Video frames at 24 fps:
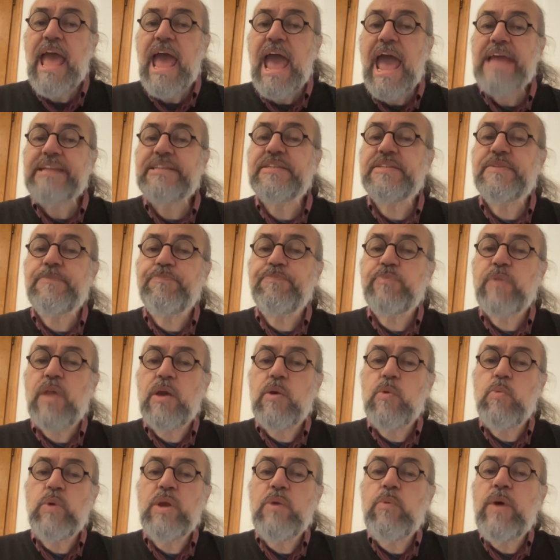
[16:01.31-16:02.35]
And
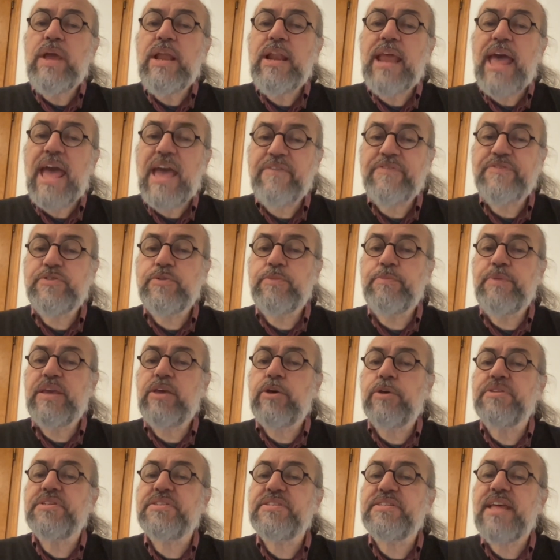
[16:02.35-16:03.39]
we will have to be
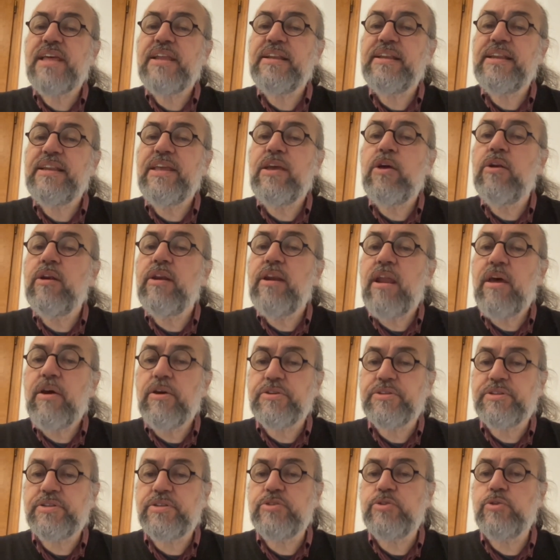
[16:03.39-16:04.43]
constantly
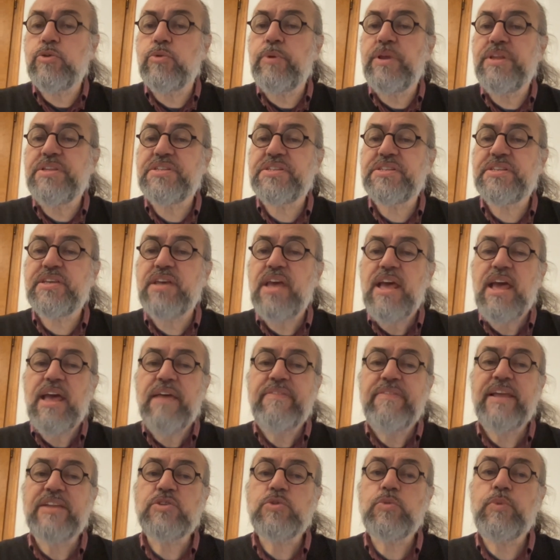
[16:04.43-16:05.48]
alert to risk
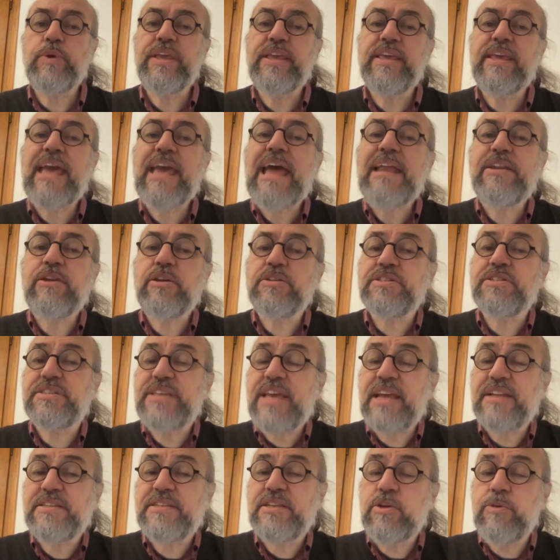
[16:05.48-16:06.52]
that we cannot
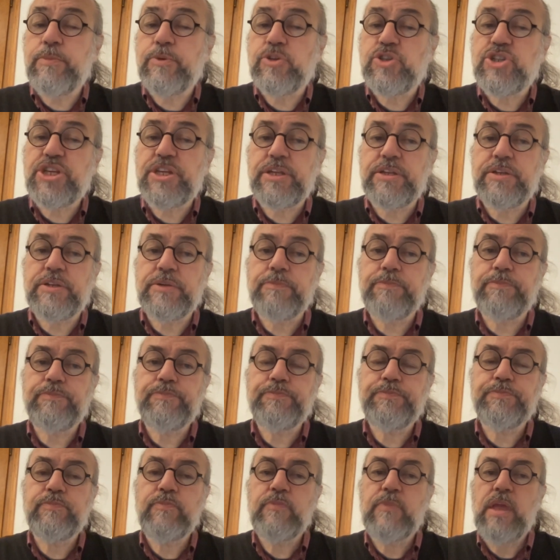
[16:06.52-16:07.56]
yet imagine.
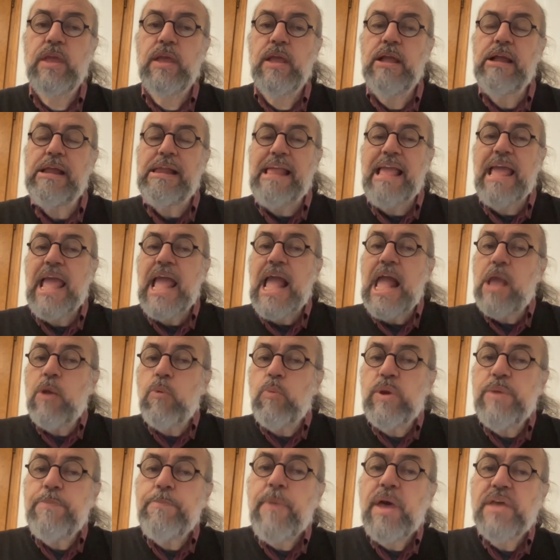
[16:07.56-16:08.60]

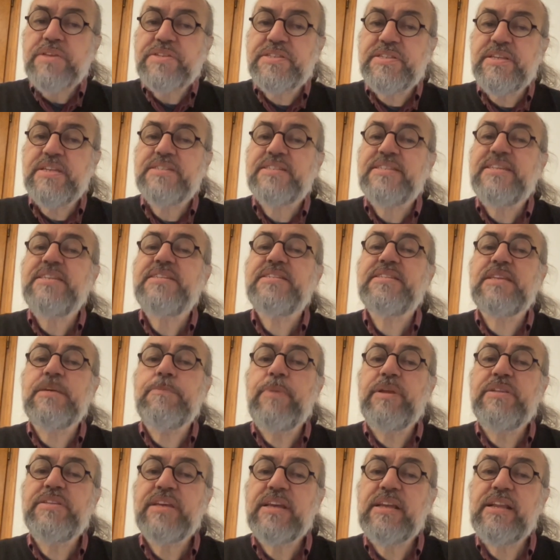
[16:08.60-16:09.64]
We must
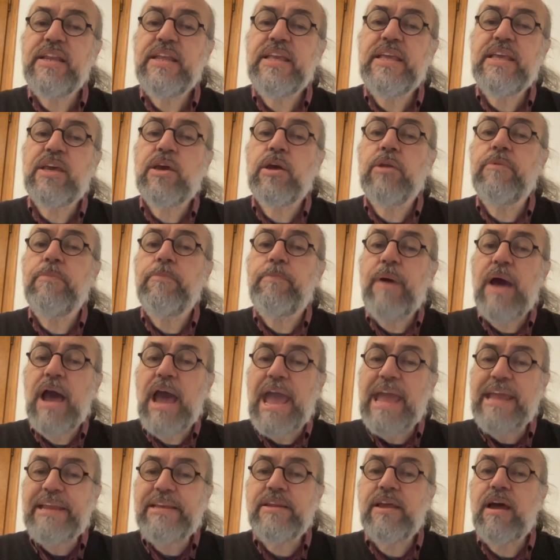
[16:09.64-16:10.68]
systematically
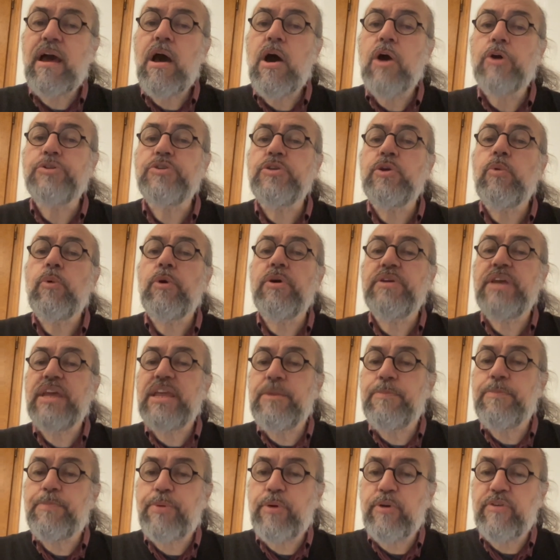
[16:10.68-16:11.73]
combine our neural
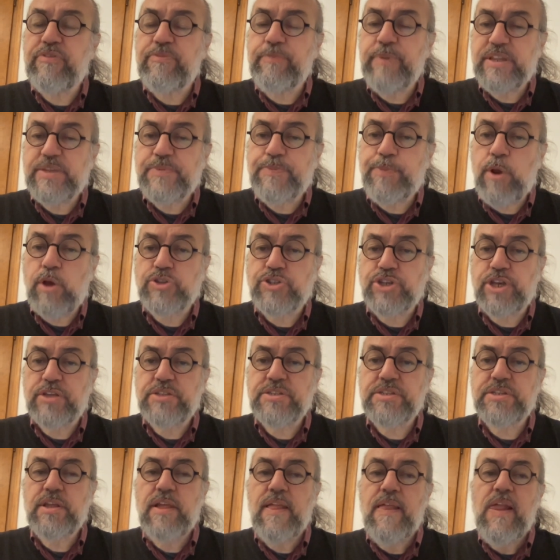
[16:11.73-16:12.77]
improvement
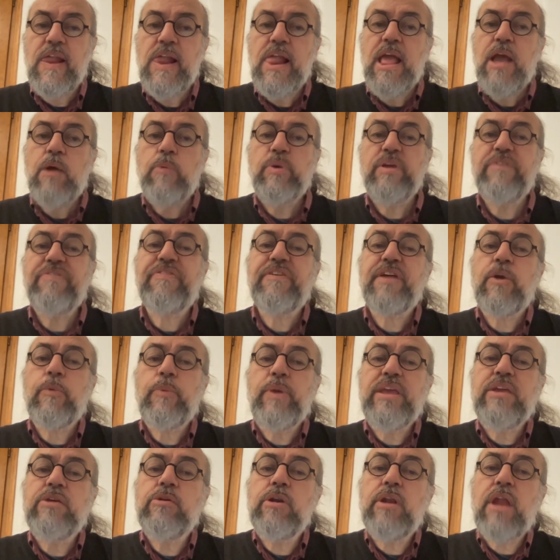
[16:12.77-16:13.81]
projects with
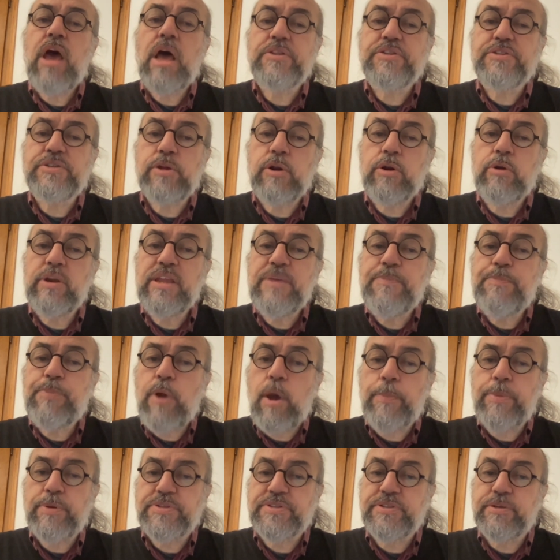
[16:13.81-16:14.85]
regulatory
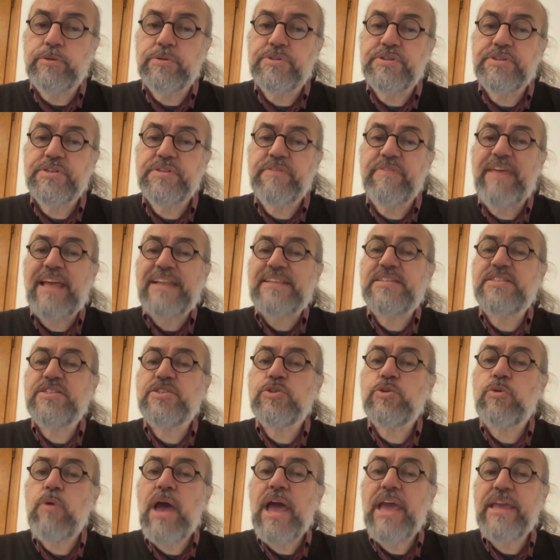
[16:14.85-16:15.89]
proposals that
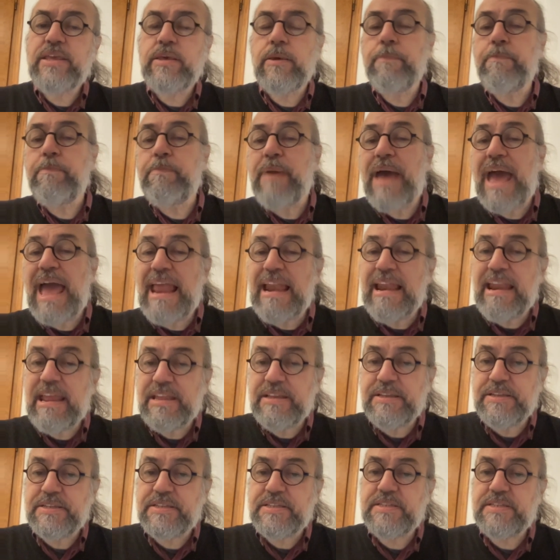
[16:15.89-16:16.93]
strike a
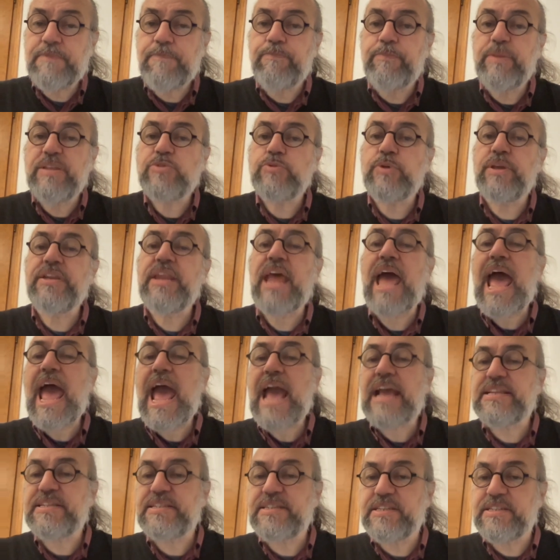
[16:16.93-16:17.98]
balance between
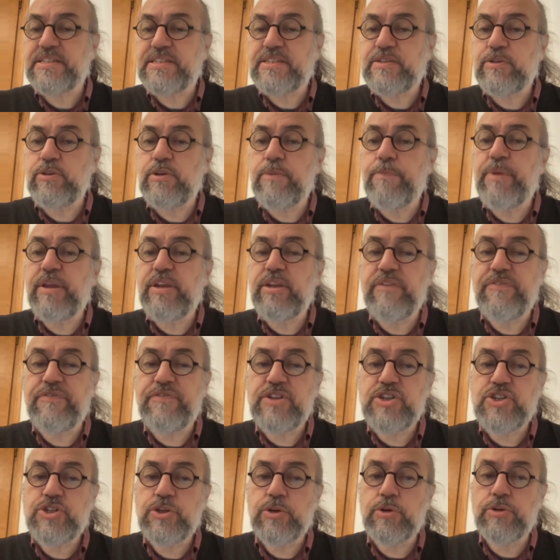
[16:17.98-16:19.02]
access to the
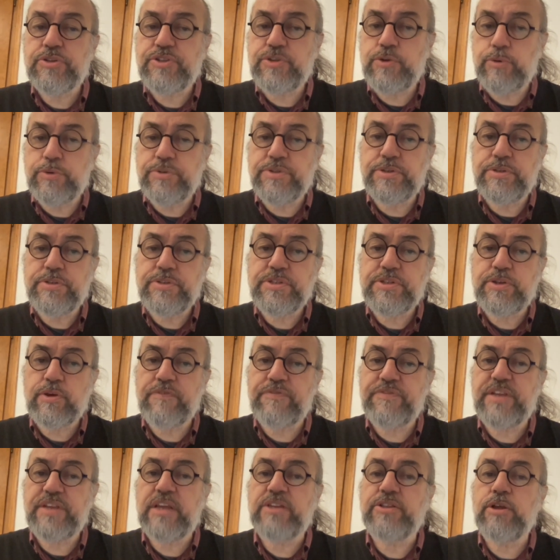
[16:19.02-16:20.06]
beneficial uses
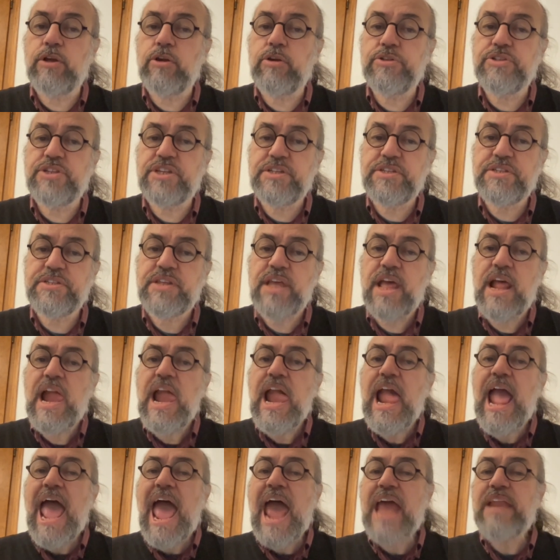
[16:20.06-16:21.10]
of technologies
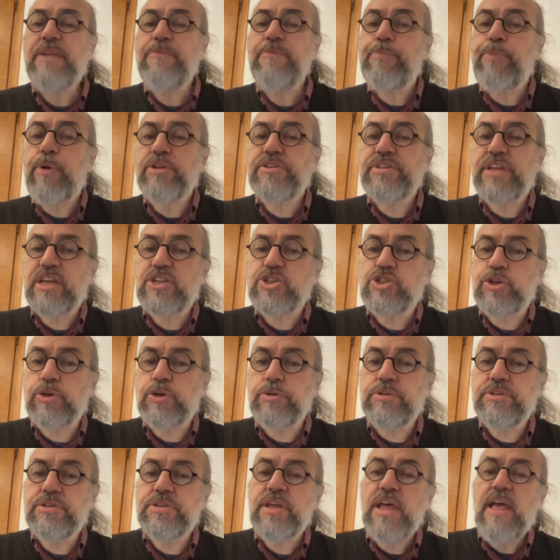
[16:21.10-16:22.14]
and
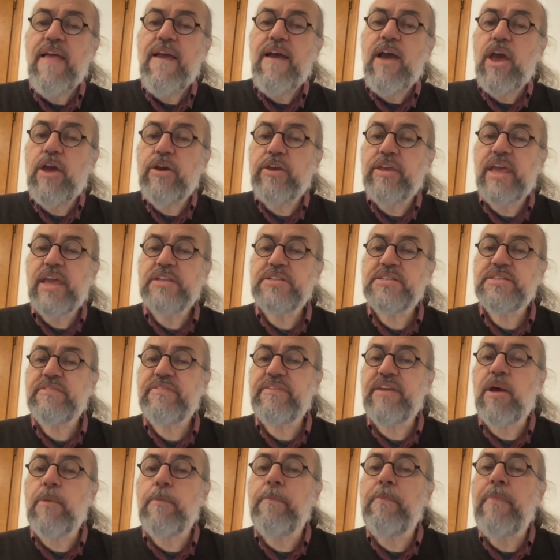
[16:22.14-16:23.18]
protections against
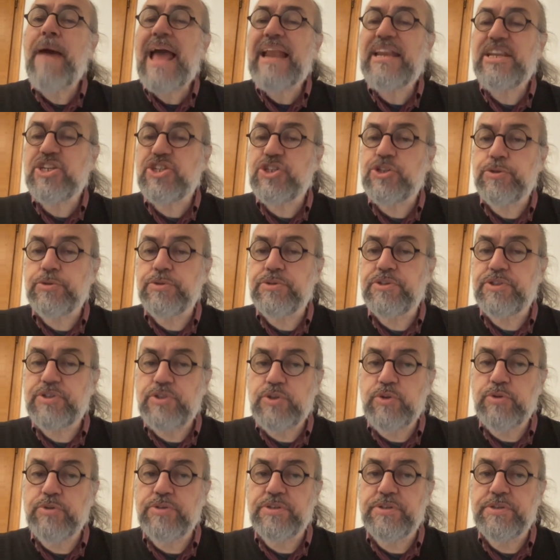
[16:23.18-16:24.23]
their malicious
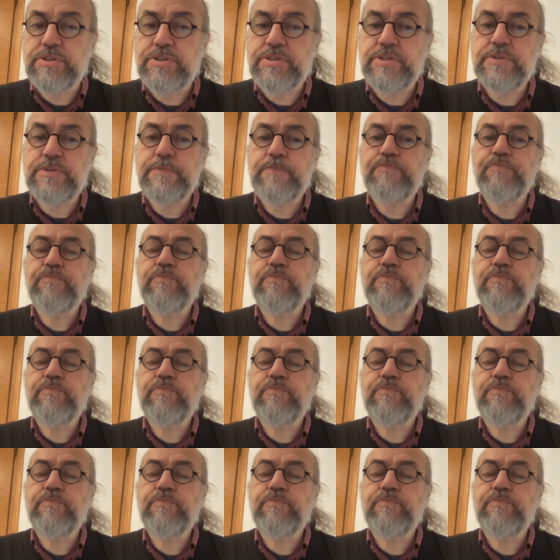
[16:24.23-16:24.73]
uses.